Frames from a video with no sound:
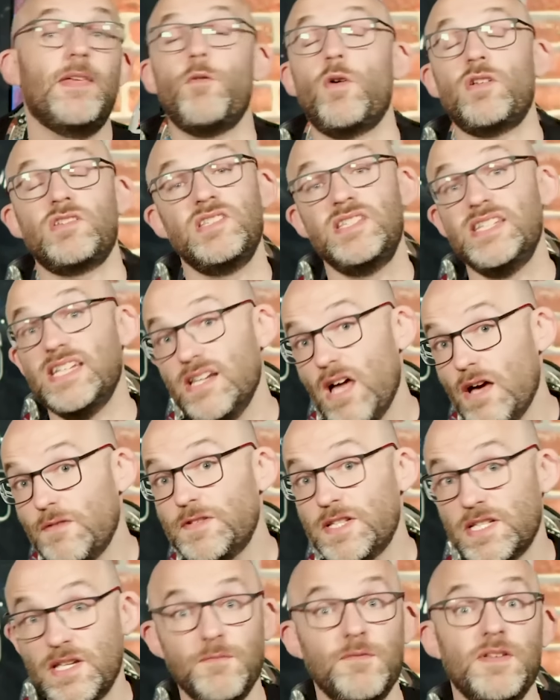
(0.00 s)
wasn't enough
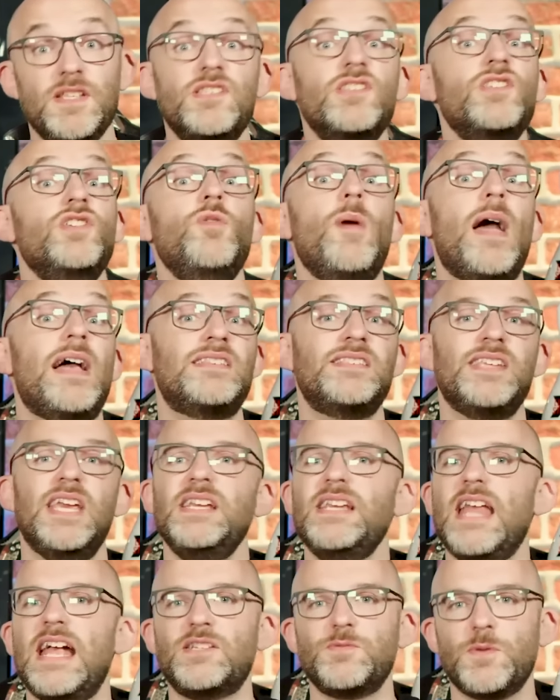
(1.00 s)
to convince USA
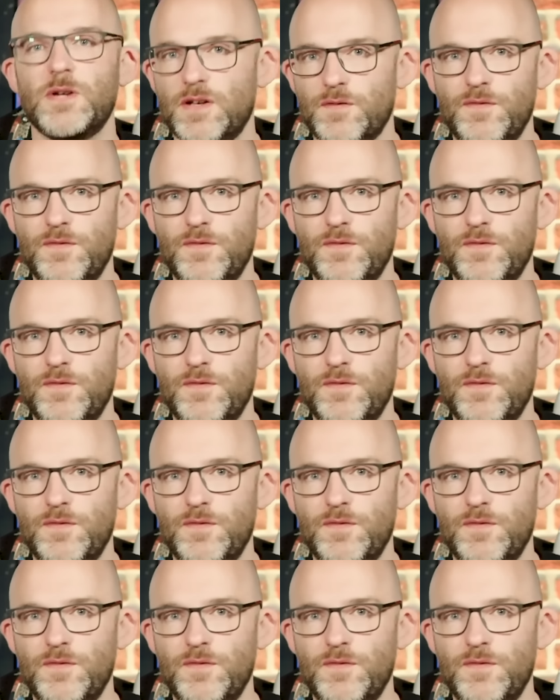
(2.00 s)
Network